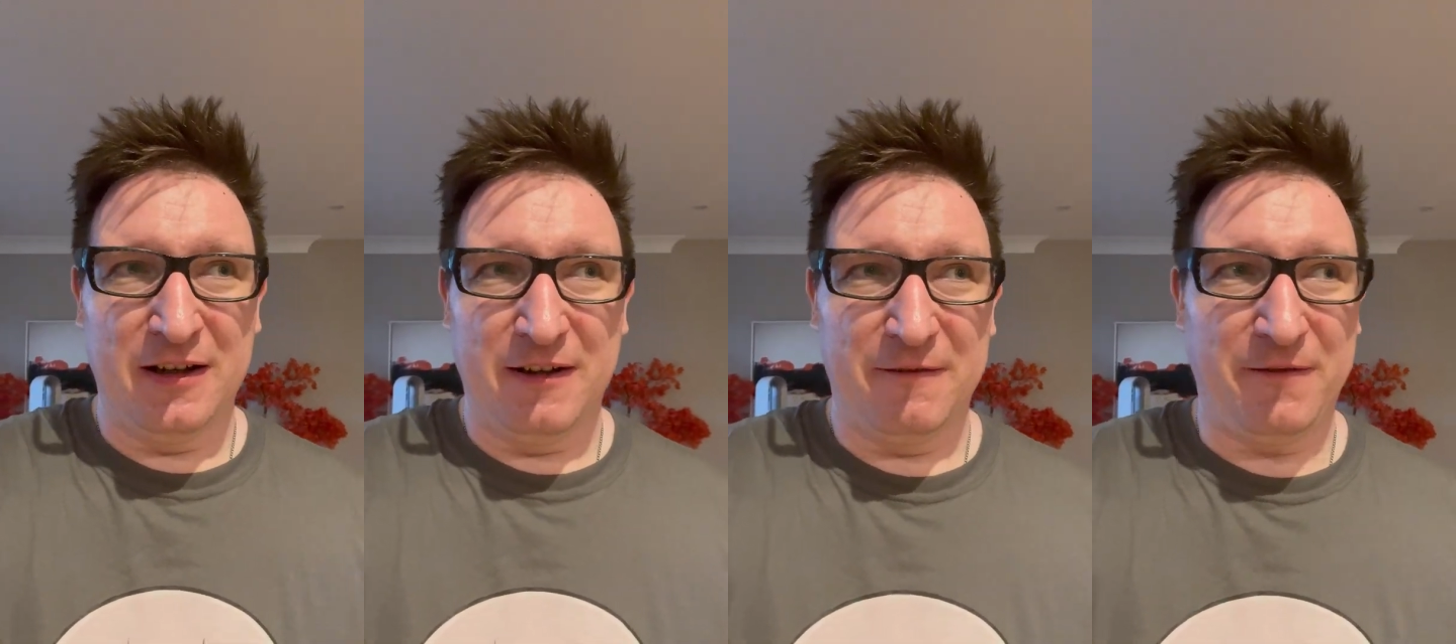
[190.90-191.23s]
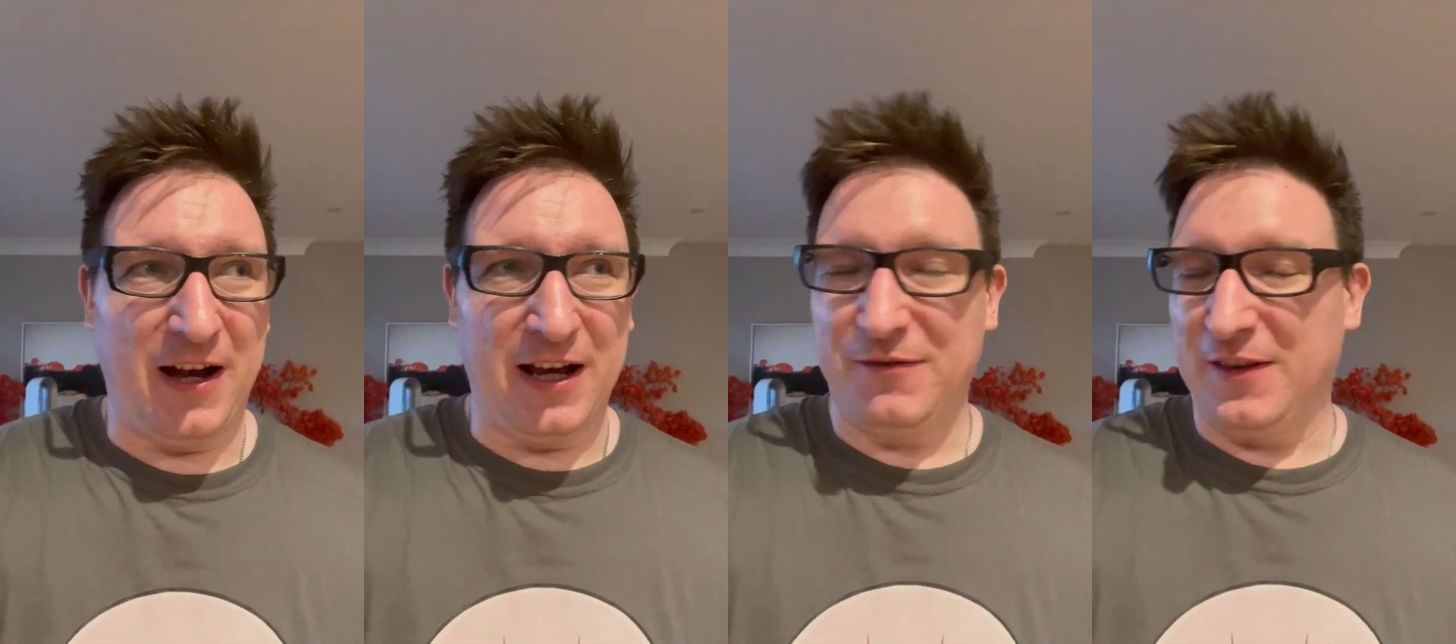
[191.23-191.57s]

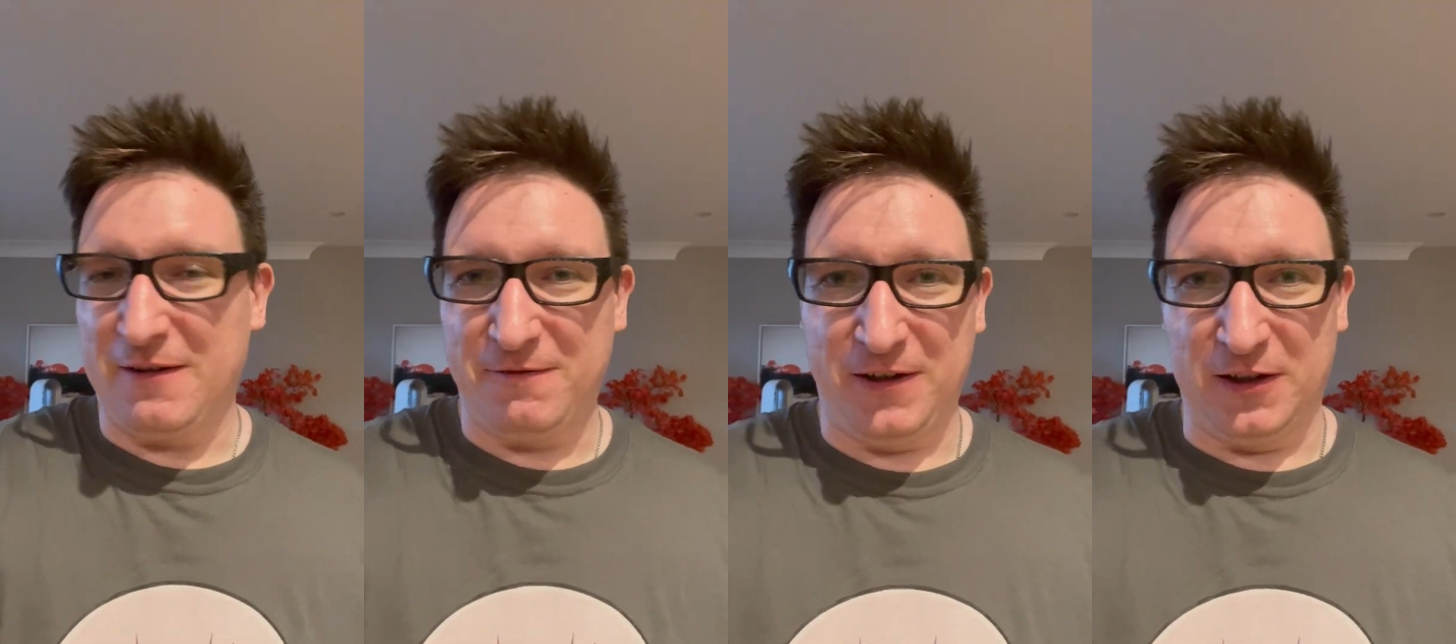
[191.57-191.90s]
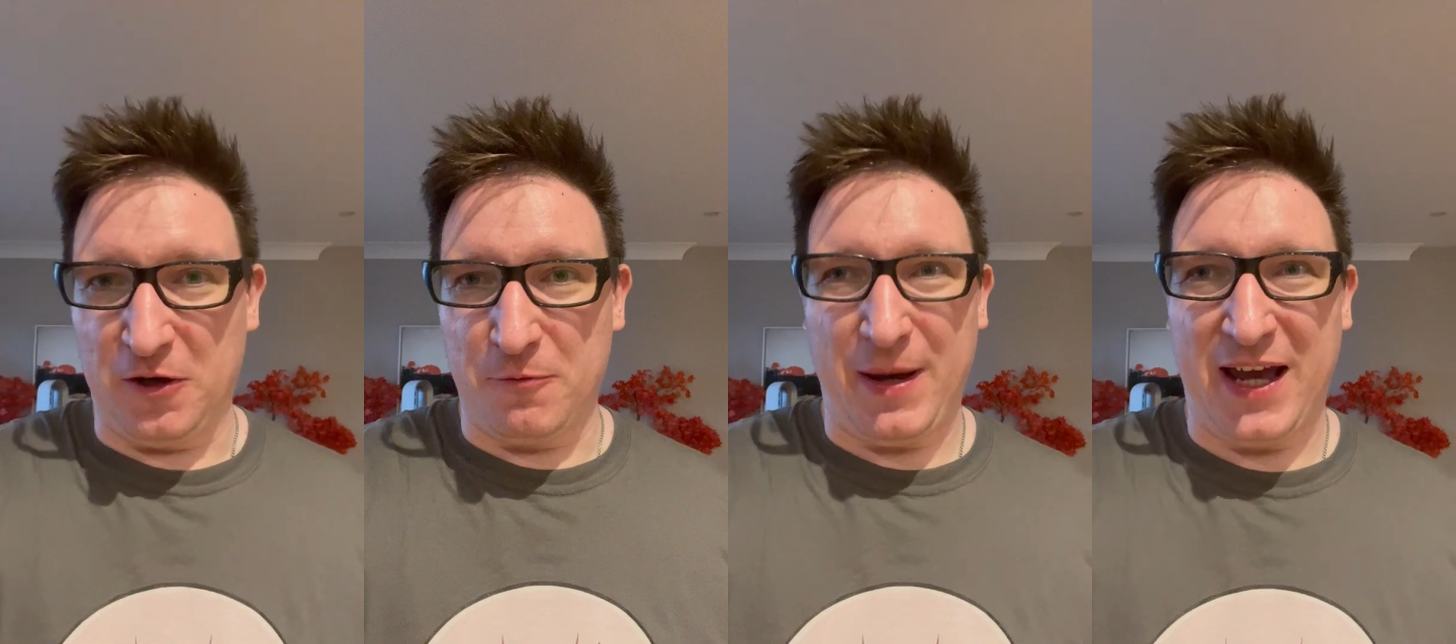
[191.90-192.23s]
5 and then feel
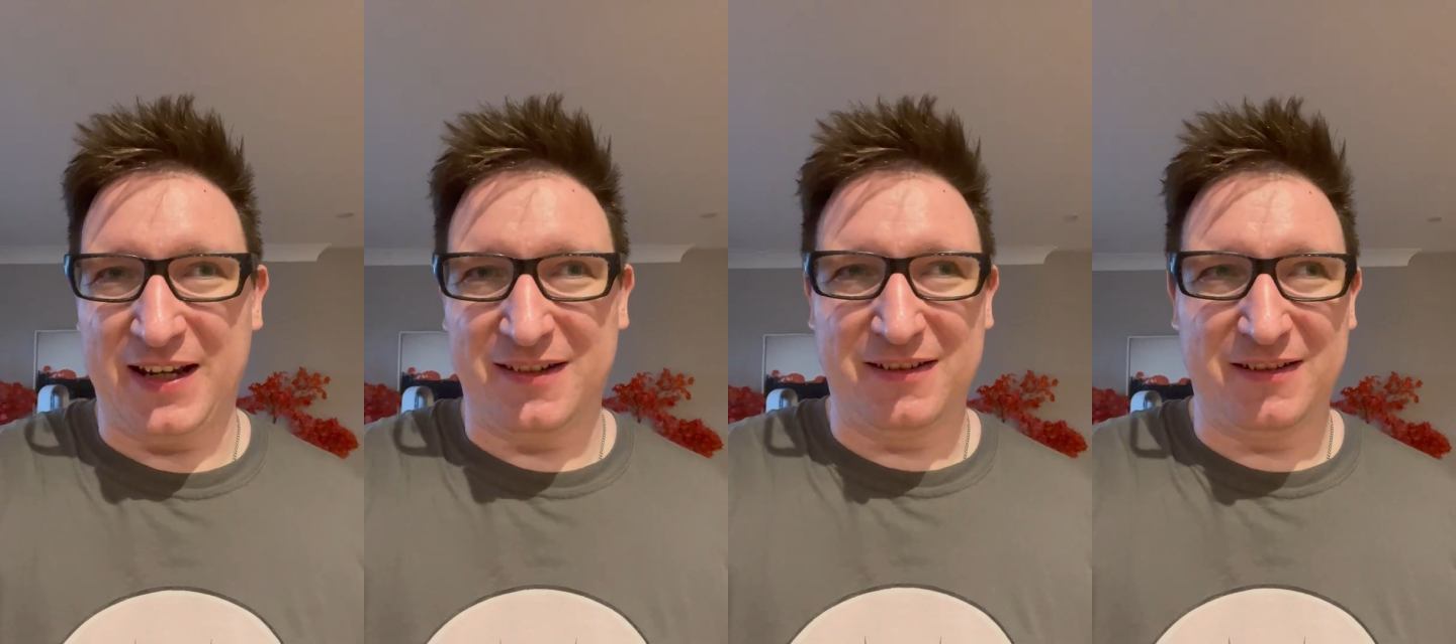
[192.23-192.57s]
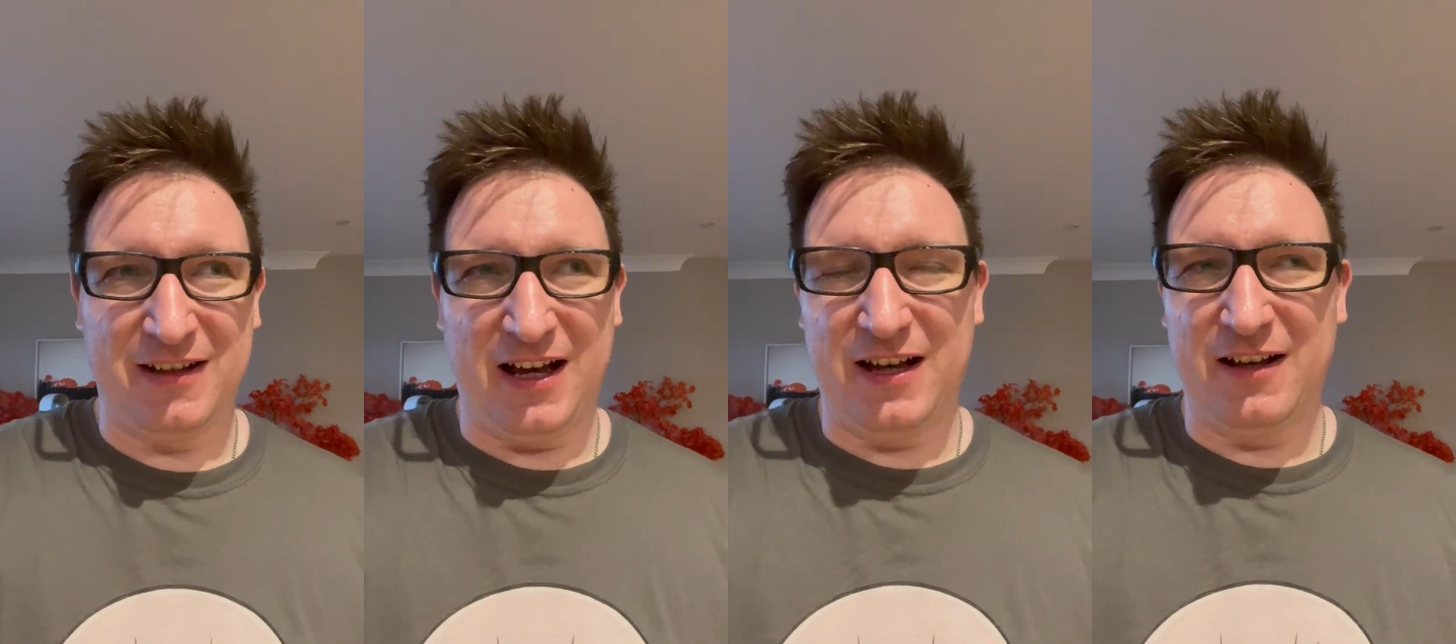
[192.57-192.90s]
no pain,
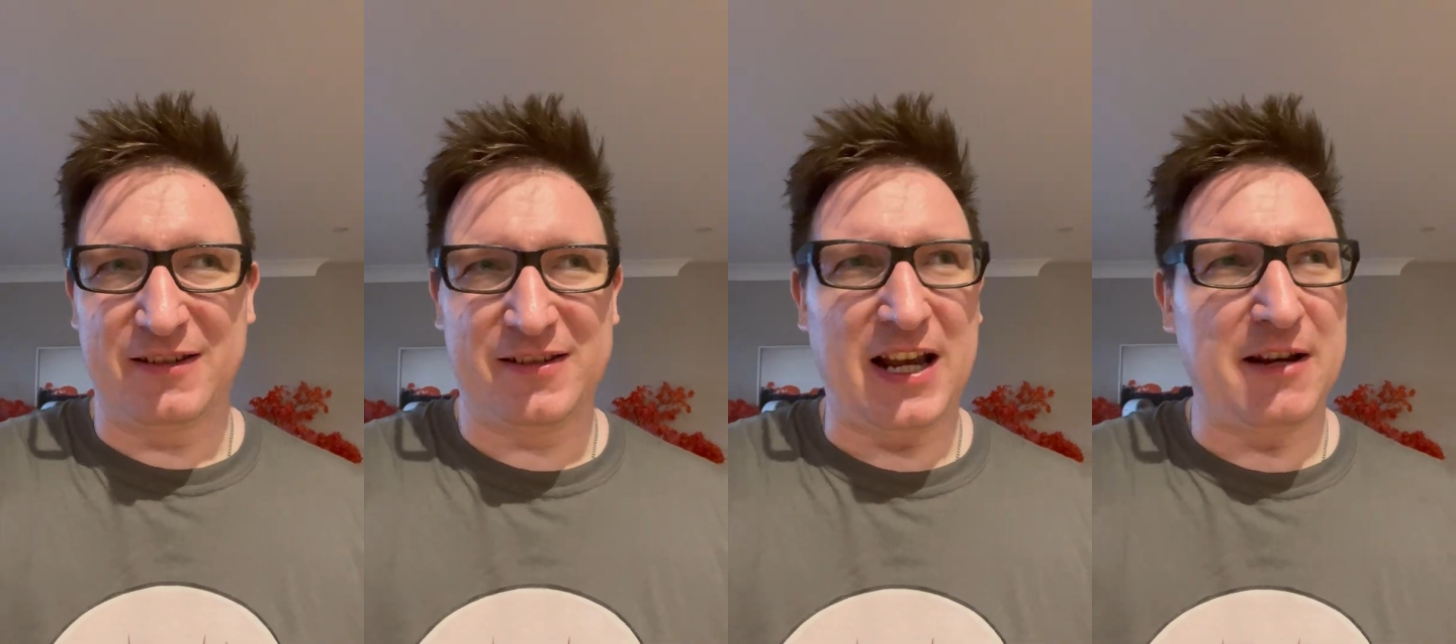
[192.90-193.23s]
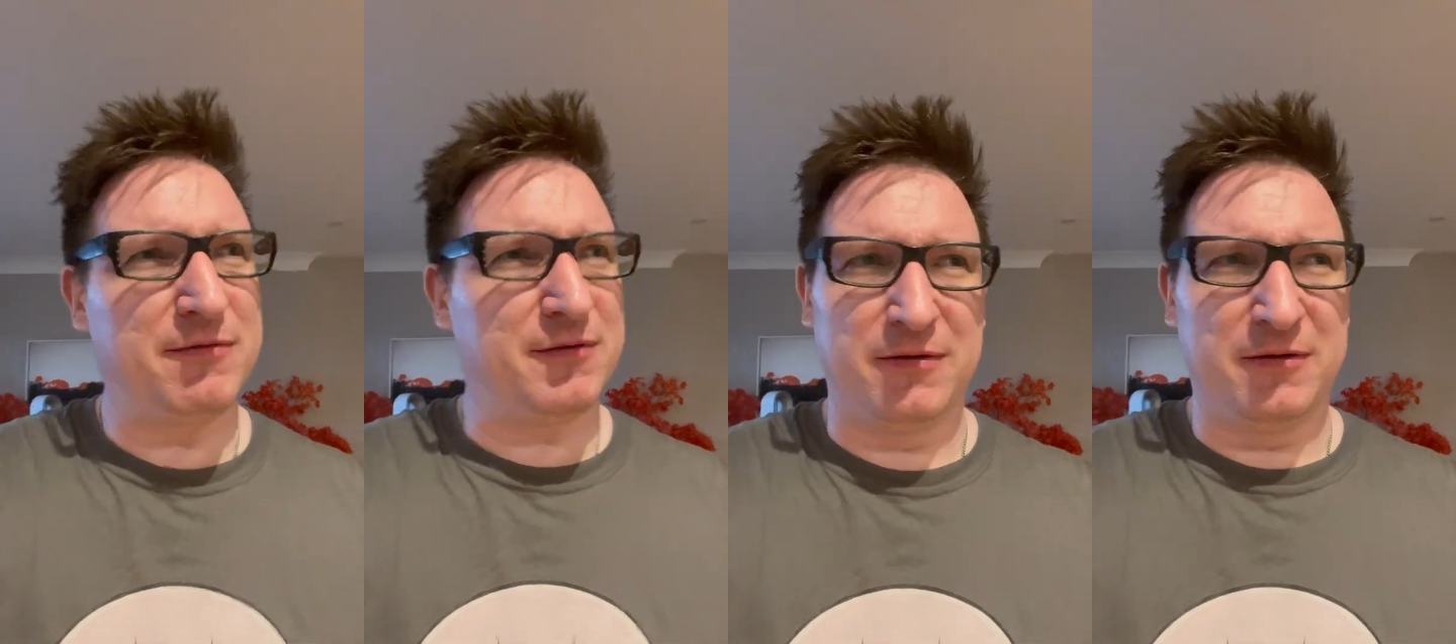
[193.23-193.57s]

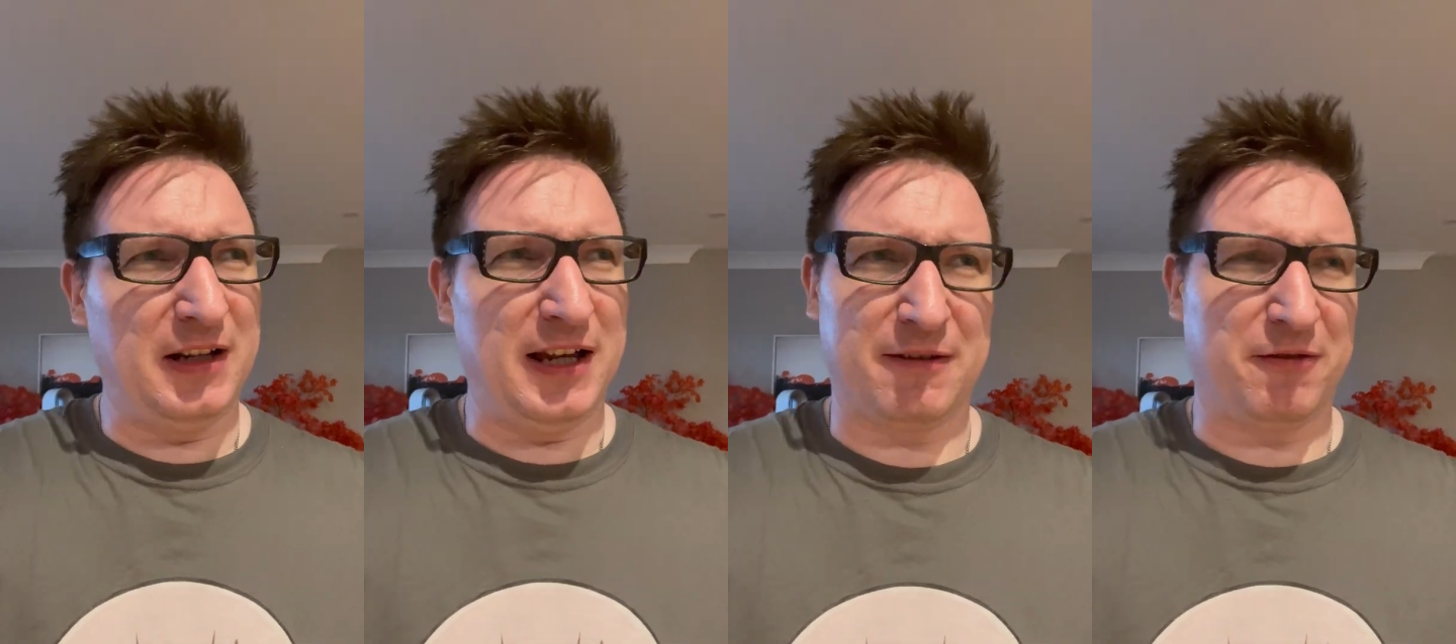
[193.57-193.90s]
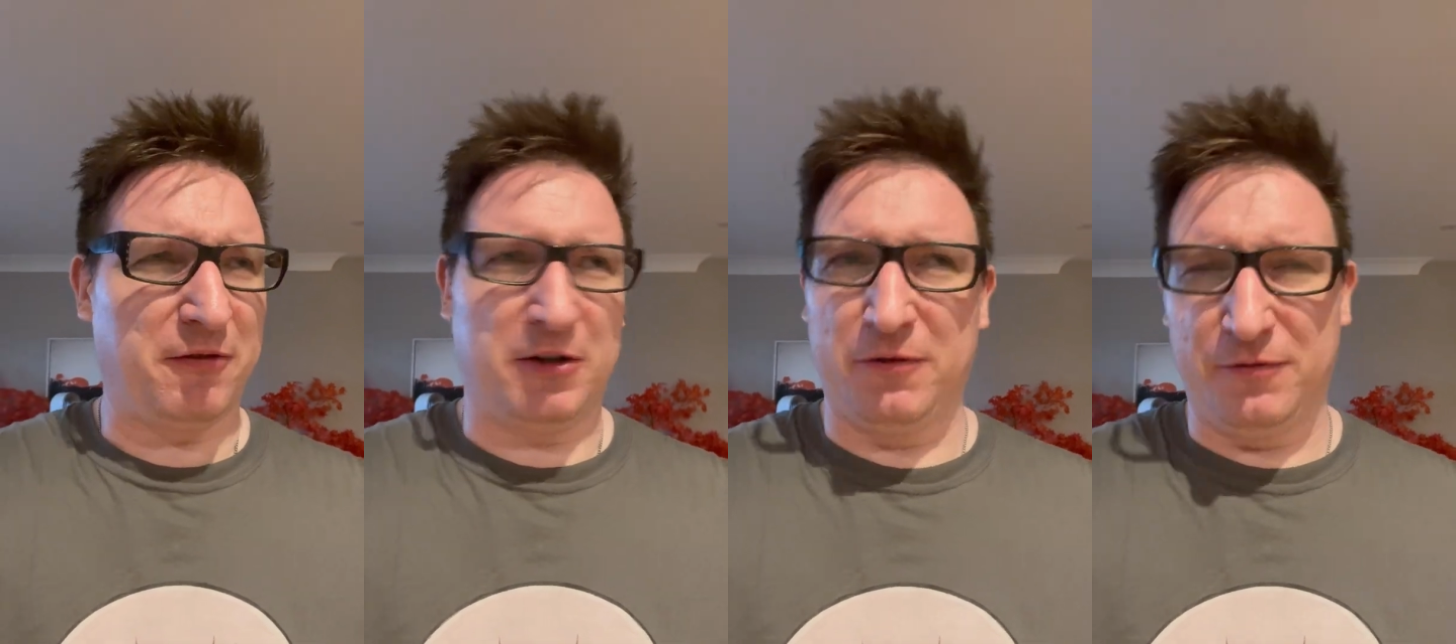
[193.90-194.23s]
saved like
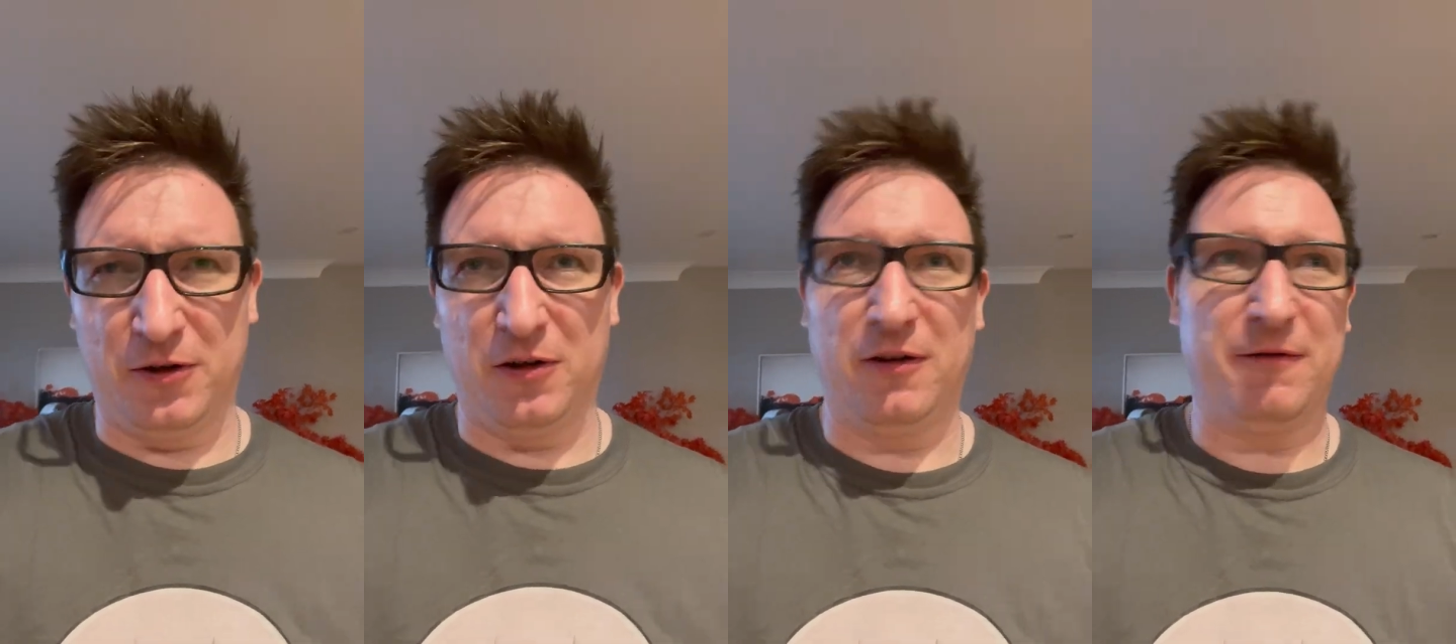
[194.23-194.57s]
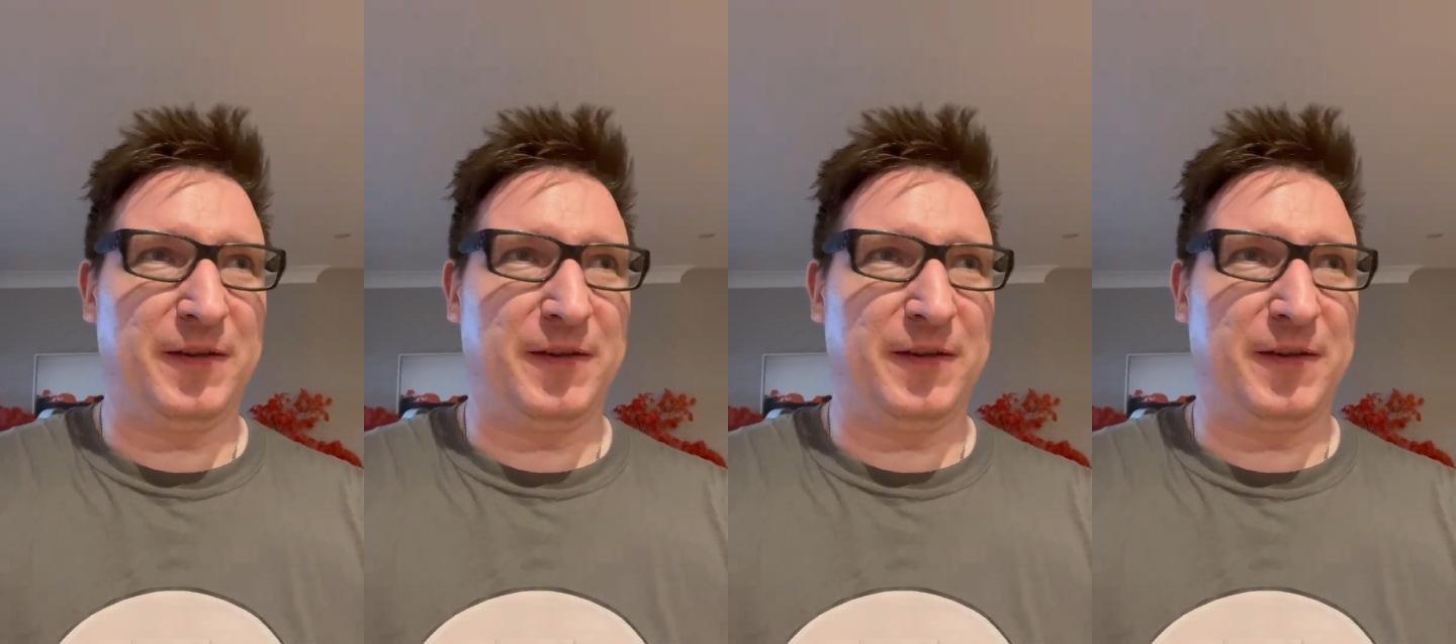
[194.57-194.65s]
3 or 4,